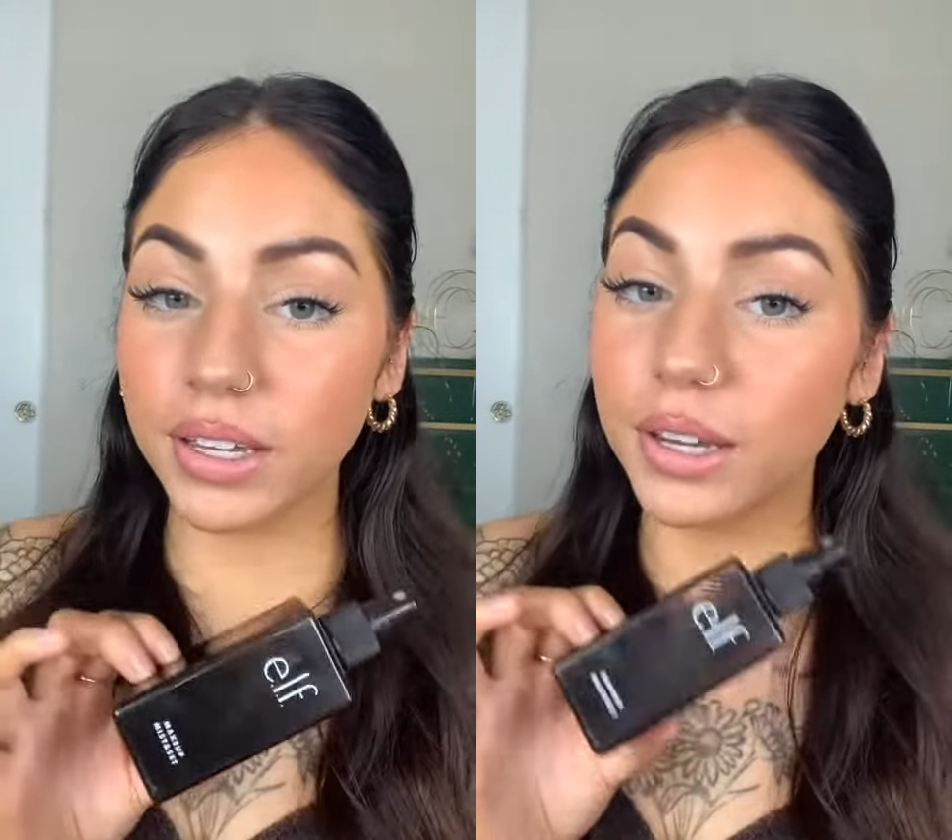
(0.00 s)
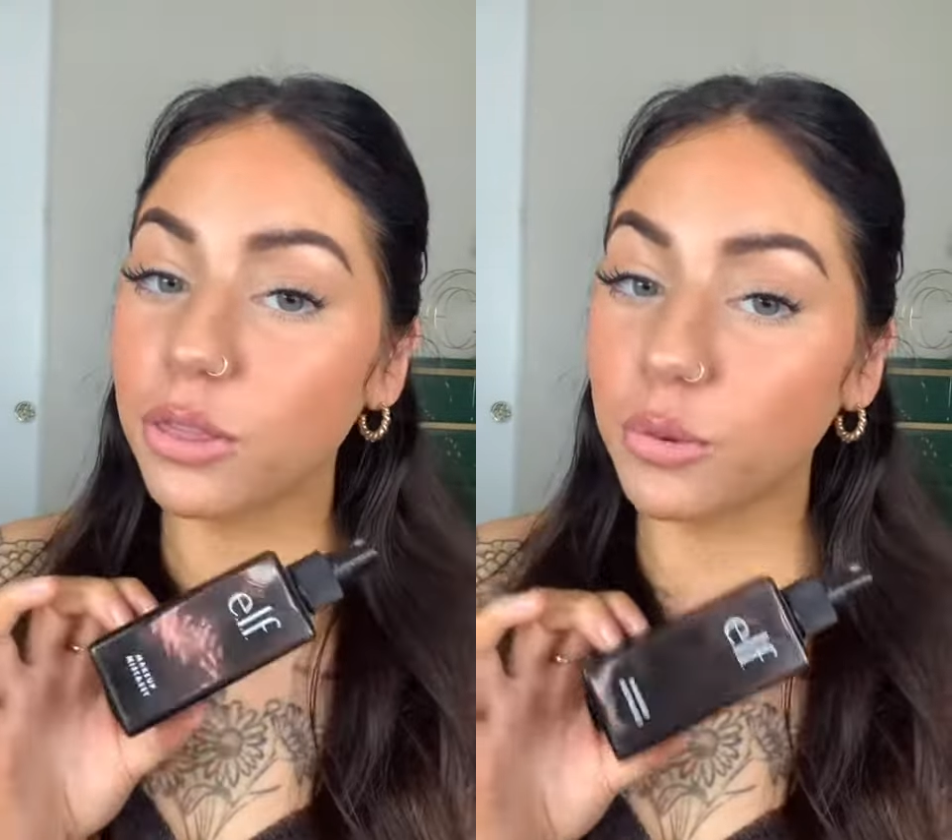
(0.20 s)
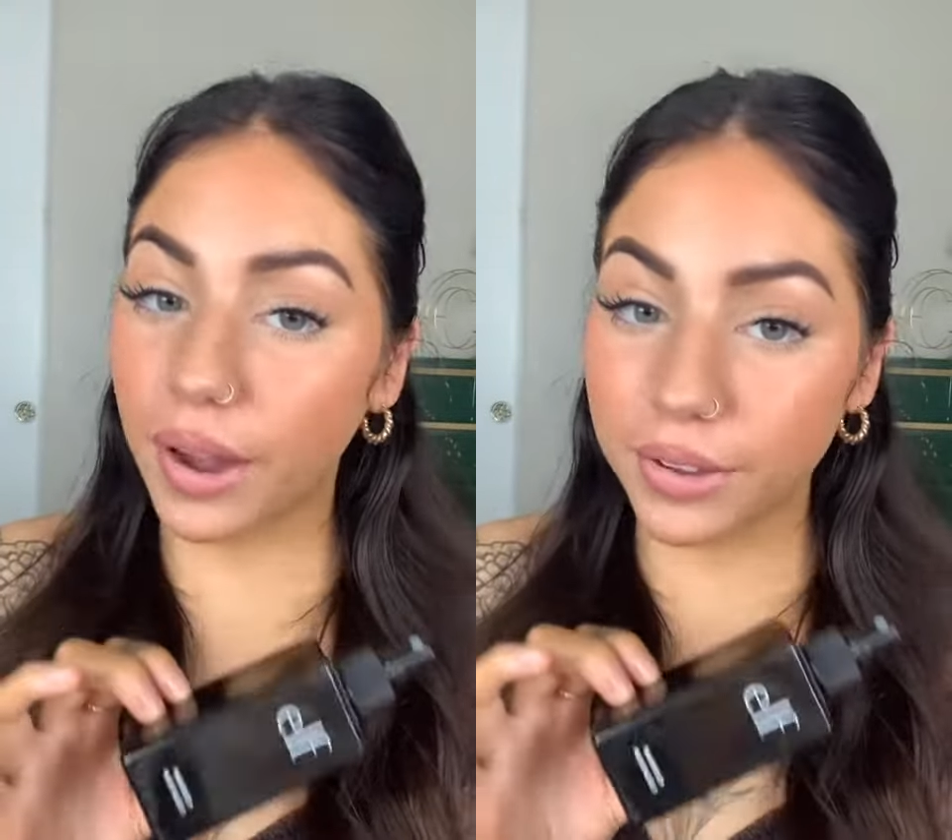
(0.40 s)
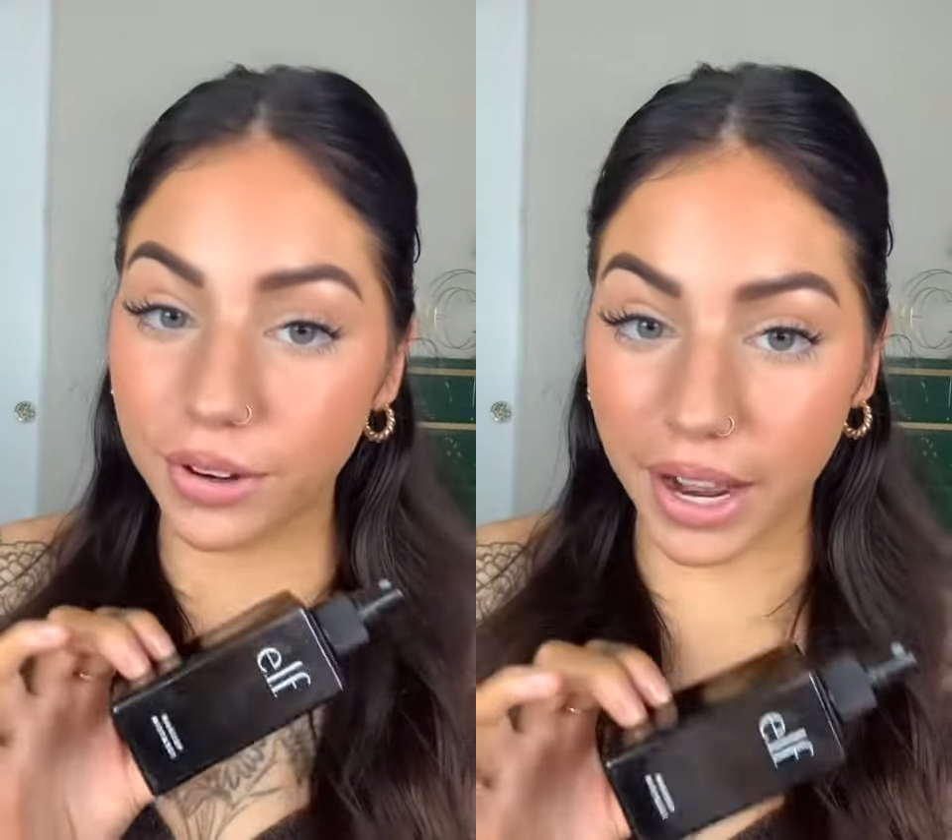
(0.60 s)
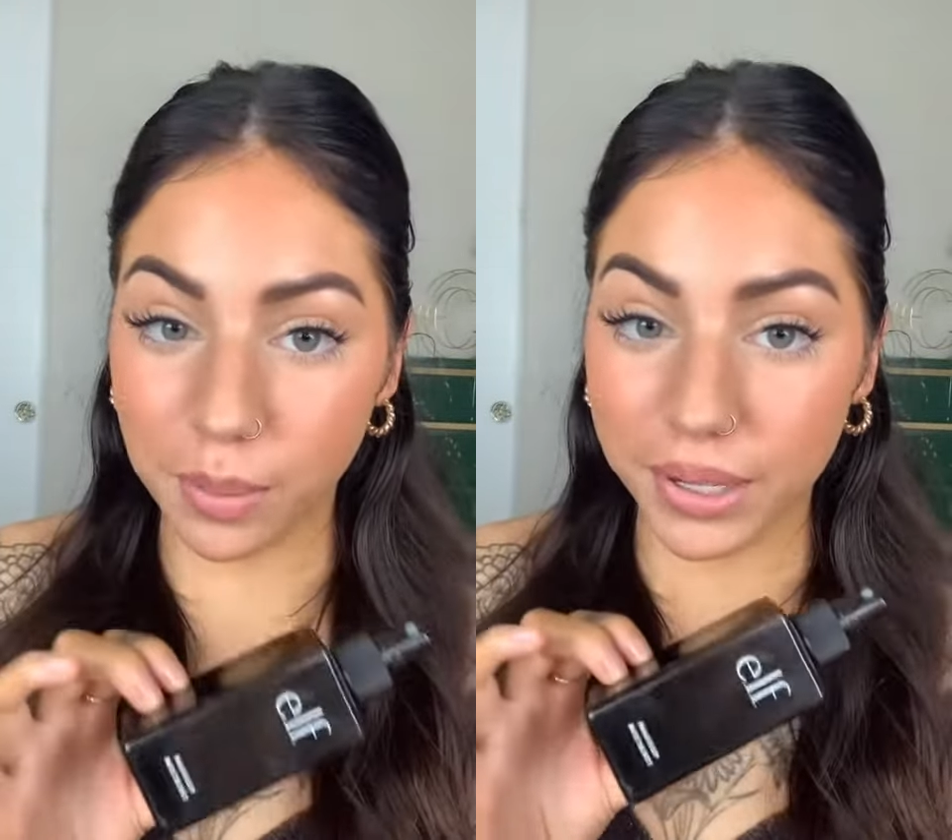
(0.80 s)
it throughout
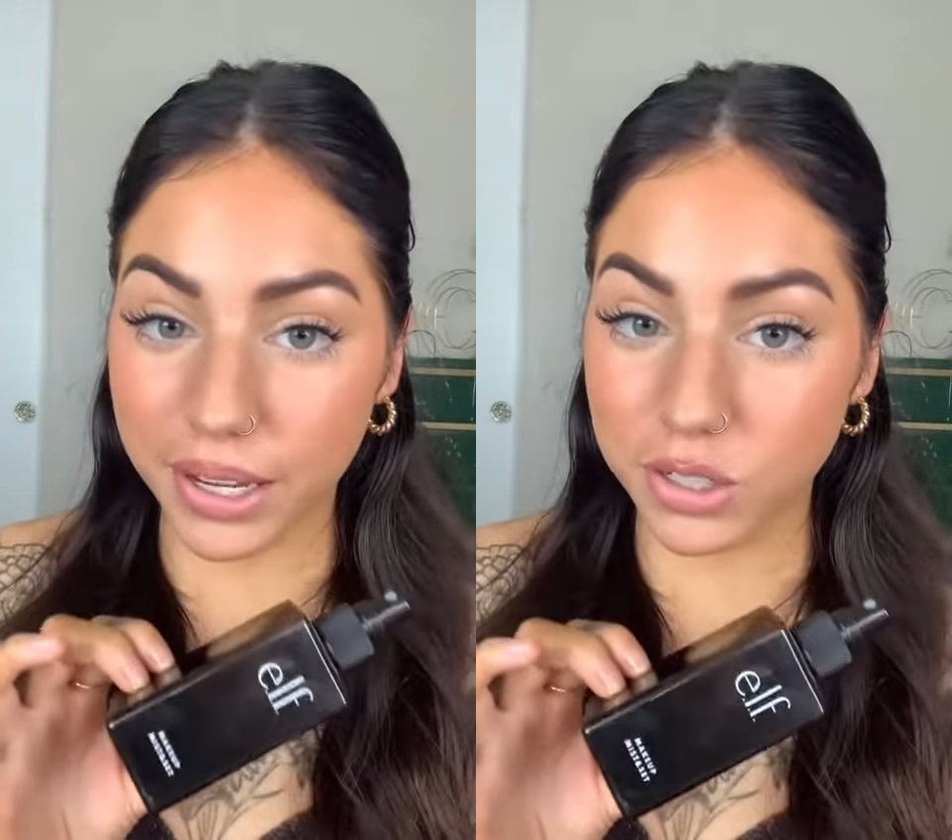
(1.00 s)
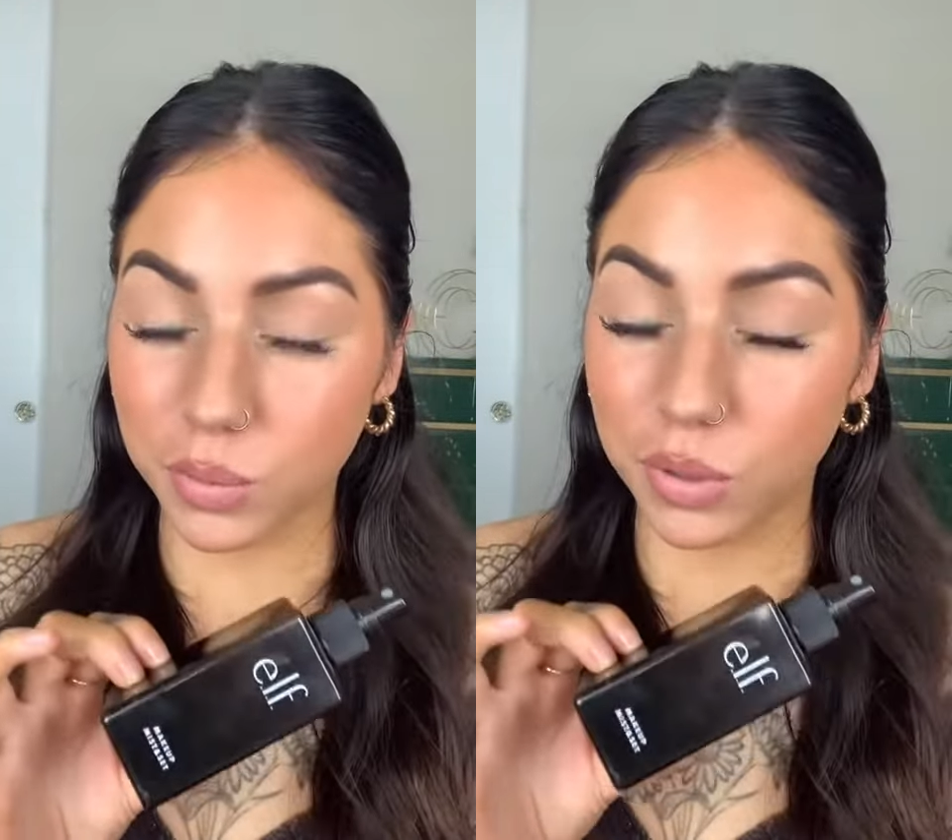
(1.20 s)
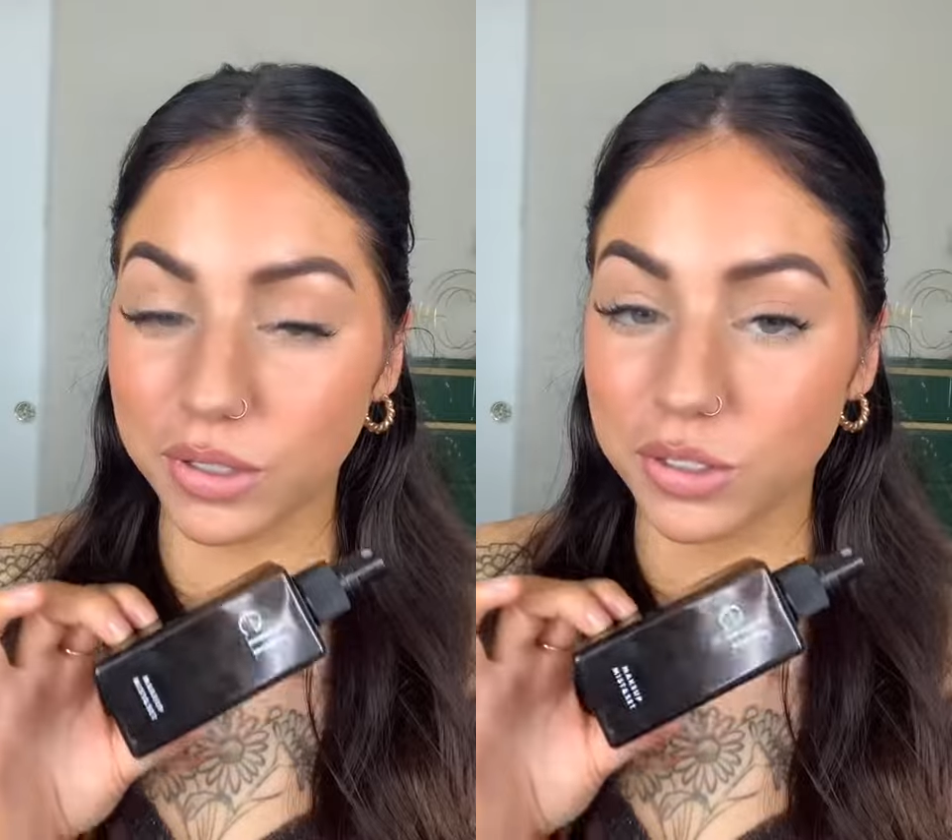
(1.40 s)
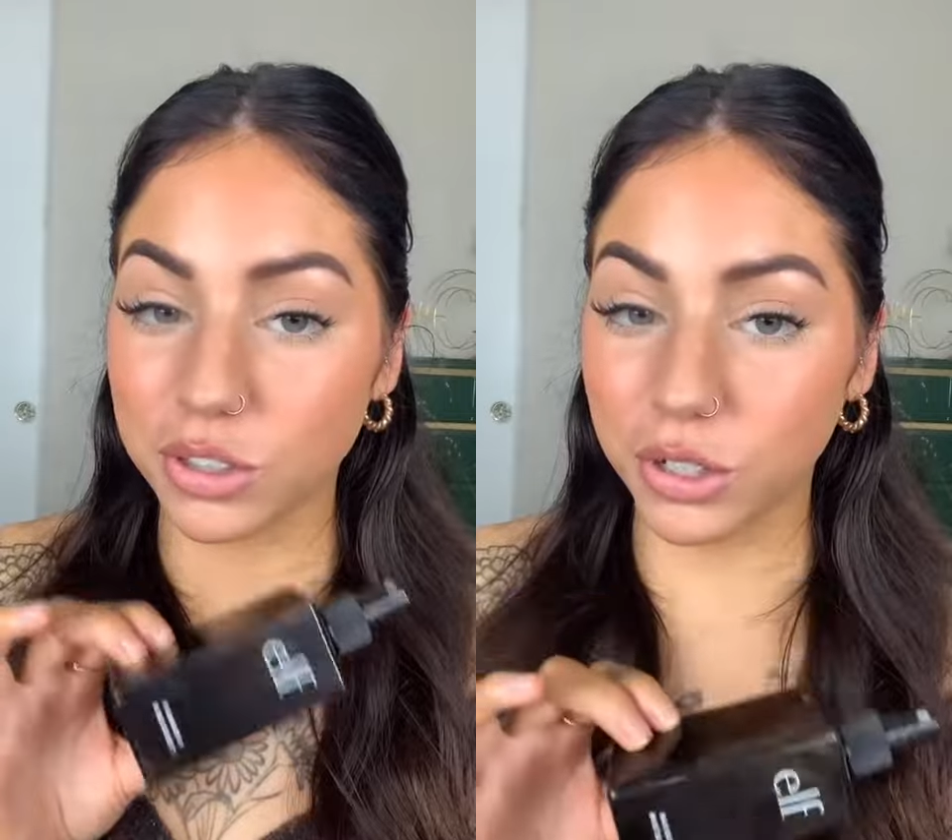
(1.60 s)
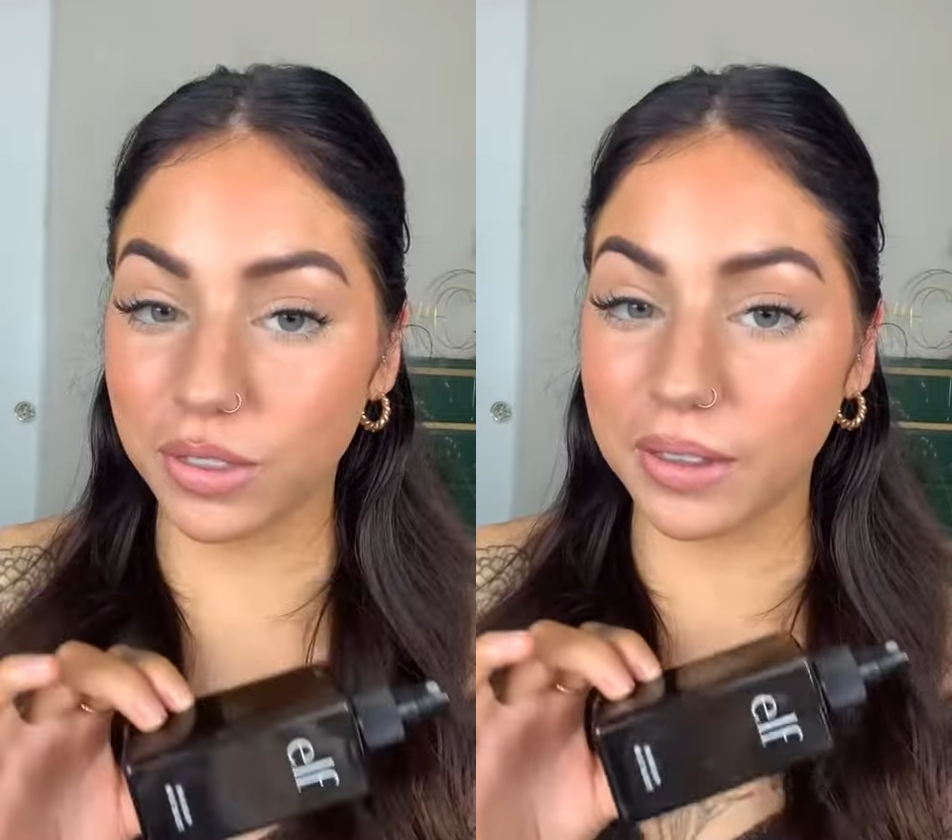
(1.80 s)
your application will
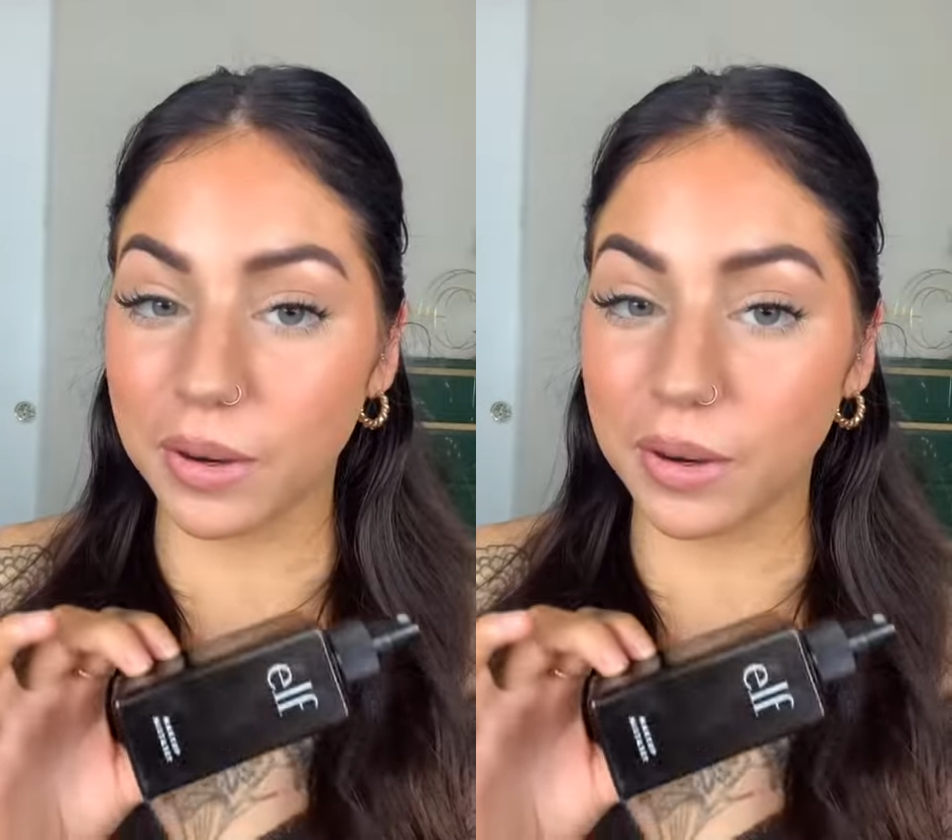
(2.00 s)
ensure that